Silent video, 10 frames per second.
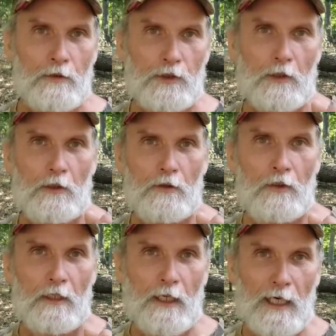So
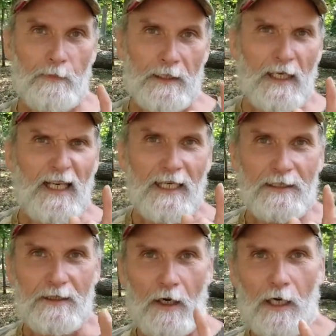carbon,
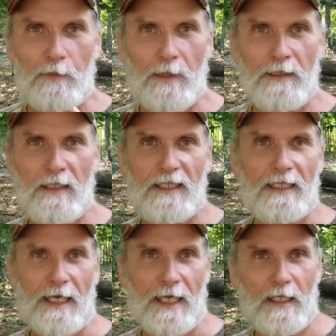is carbon
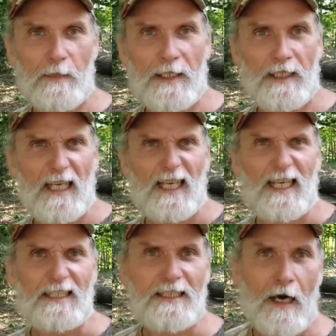the enemy?
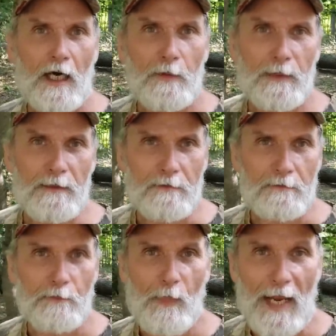Is
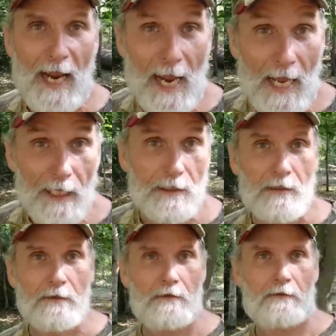carbon
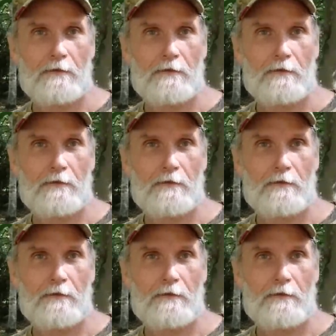bad?